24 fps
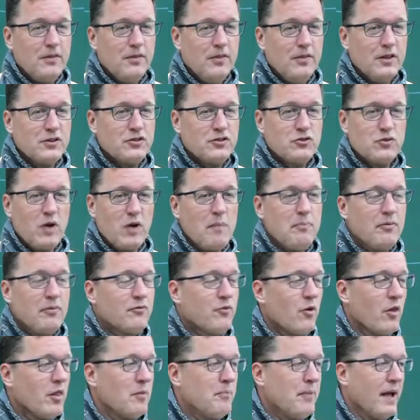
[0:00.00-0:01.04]
this is right
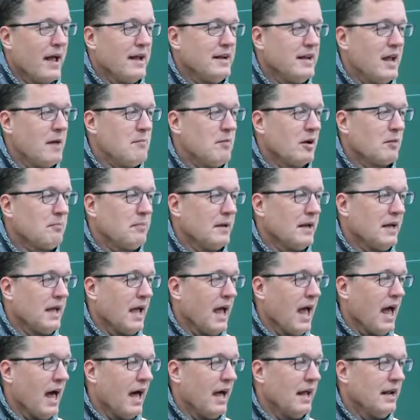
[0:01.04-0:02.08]
before the pandemic
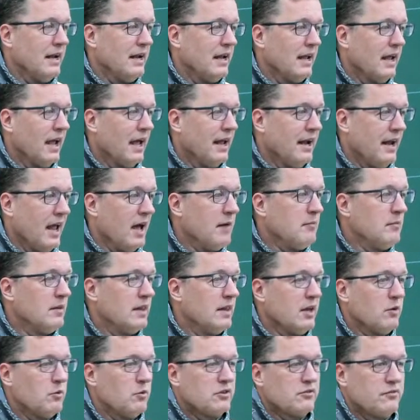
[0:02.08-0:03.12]
began, and
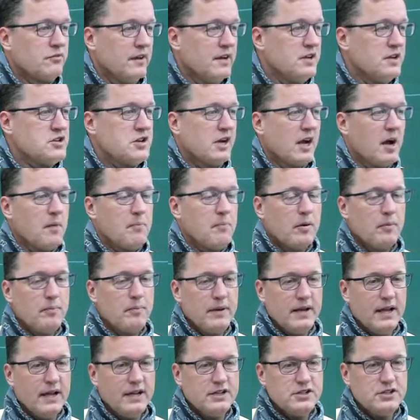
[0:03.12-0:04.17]
Emily was finishing up her
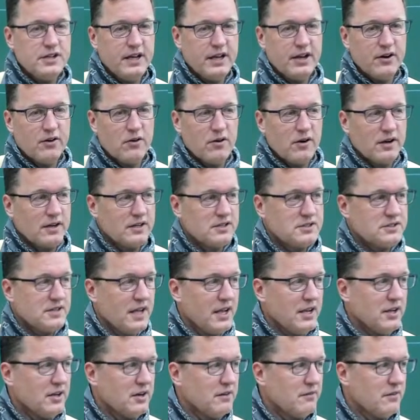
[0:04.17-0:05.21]
PhD at Oregon
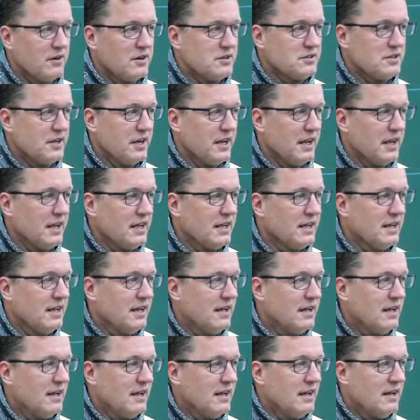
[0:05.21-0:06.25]
State University,
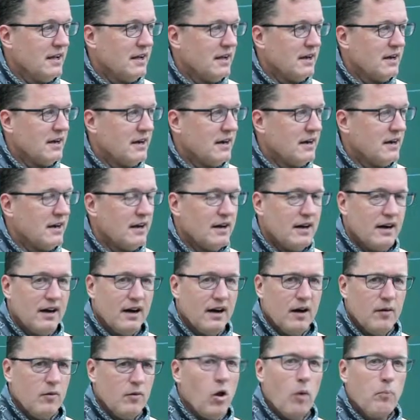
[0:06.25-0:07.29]

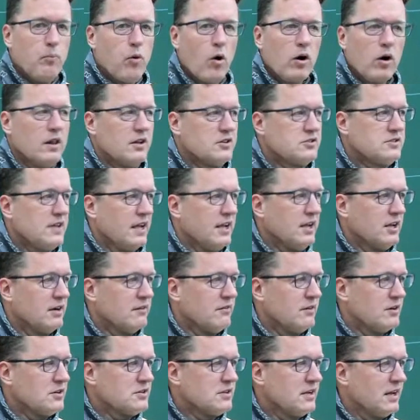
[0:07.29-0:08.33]
uh, no, Portland State
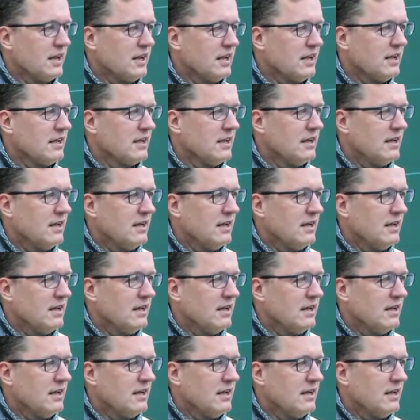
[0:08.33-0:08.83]
University.